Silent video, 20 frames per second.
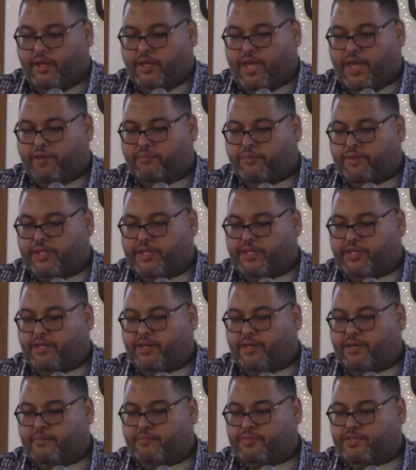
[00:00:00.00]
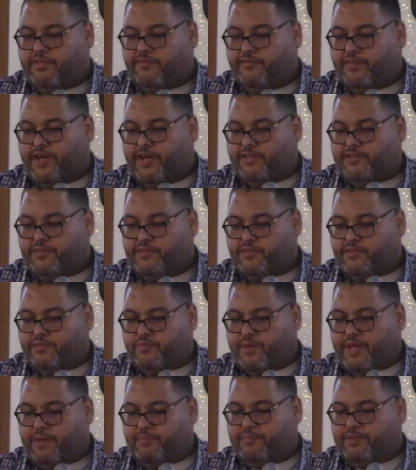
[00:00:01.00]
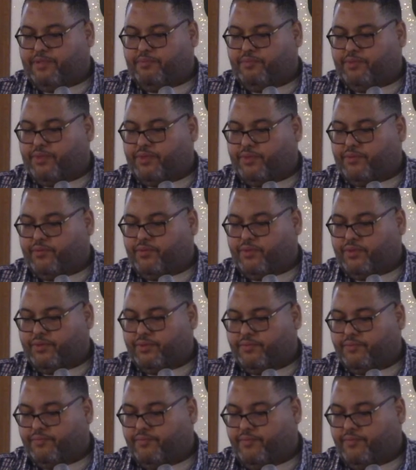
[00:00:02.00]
And when he comes, he finds it swept and put in order.